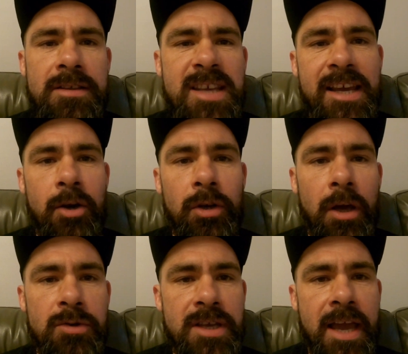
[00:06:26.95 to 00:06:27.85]
take on
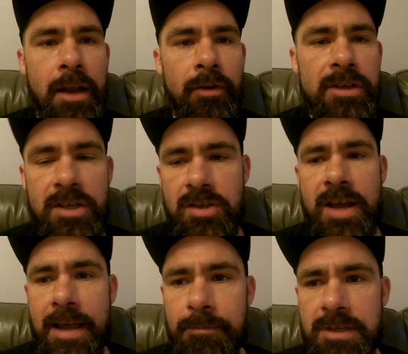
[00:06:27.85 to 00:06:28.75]
loads of calories because
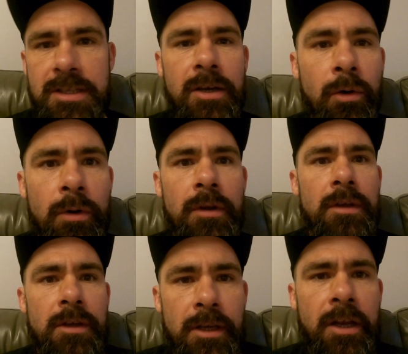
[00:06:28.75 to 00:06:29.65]
I am still,
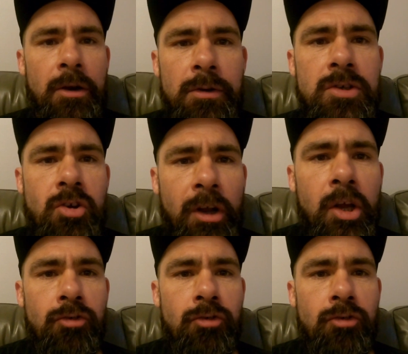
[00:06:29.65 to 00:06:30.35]
you know, trying to